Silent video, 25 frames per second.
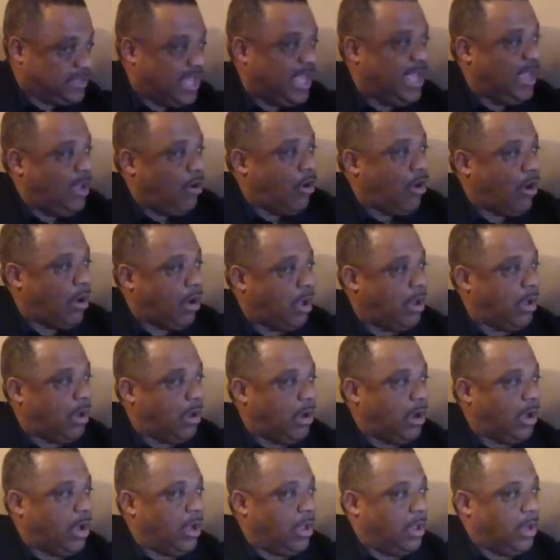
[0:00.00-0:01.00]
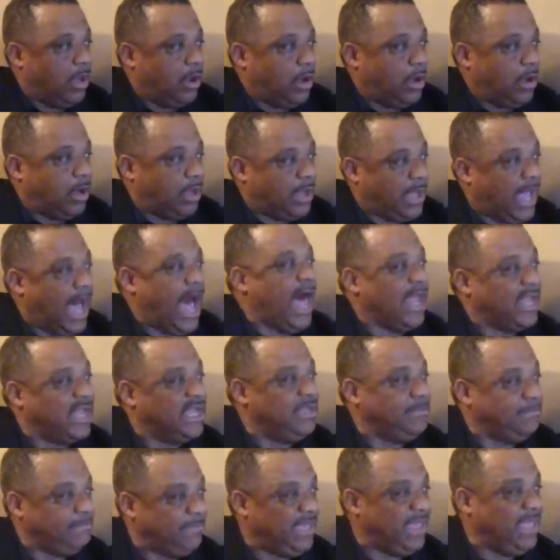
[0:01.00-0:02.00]
they are
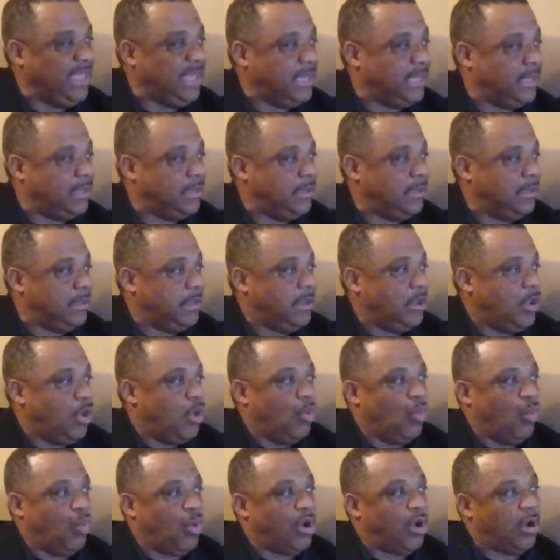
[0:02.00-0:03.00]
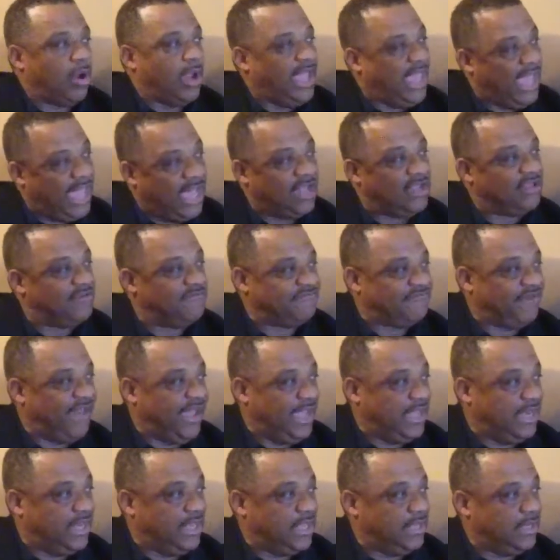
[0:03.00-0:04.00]
godly men, were
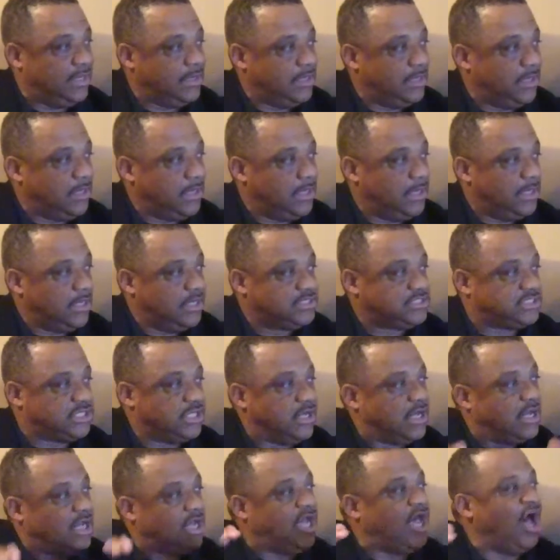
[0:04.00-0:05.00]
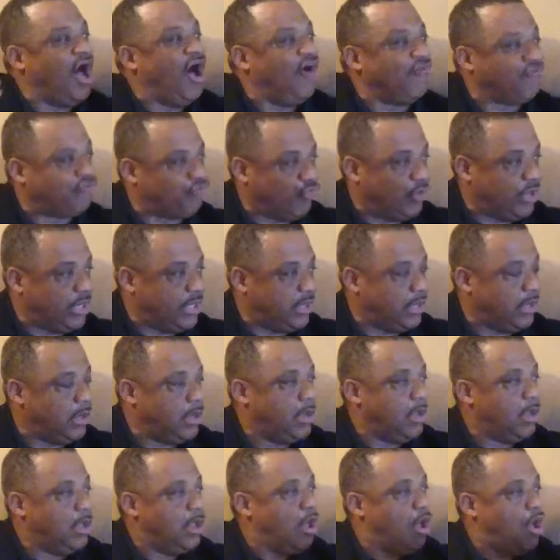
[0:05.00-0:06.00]
elevated to govern
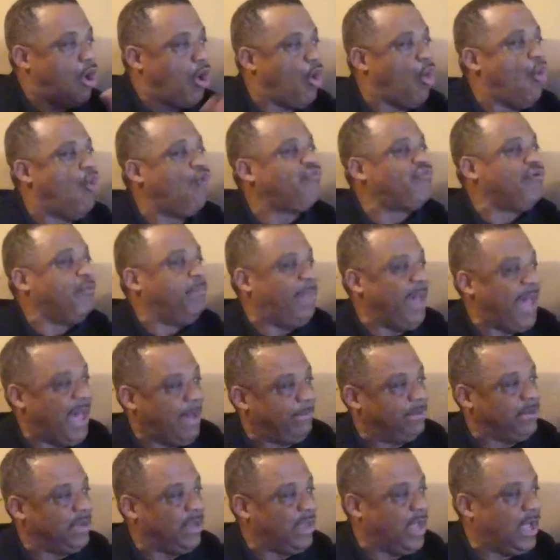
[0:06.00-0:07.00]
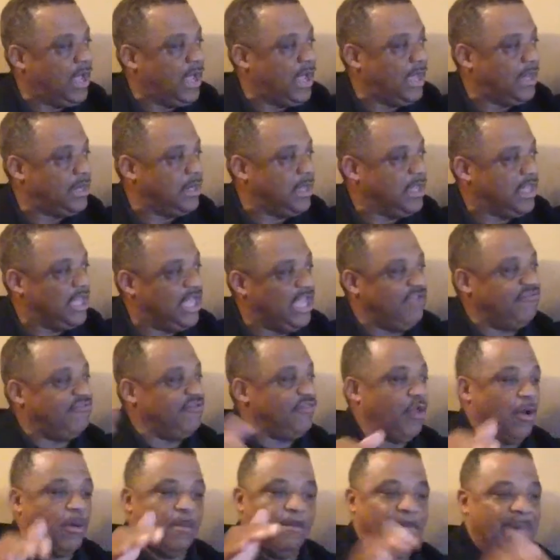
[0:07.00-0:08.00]
over Babylon, even
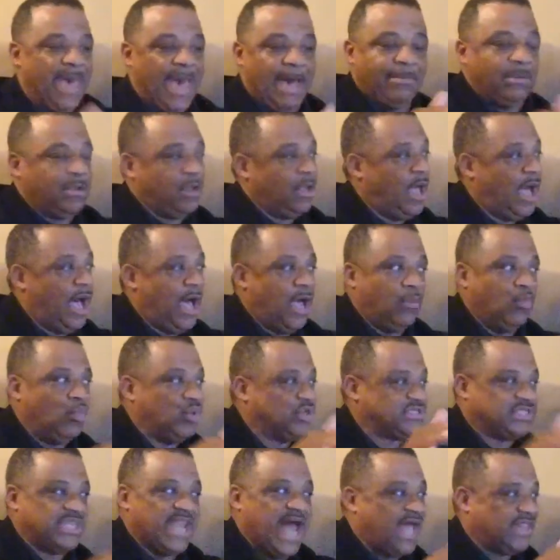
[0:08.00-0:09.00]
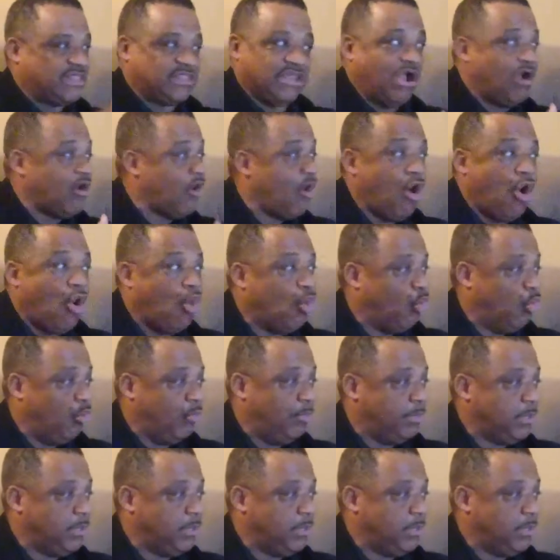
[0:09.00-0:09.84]
though Babylon was not their home.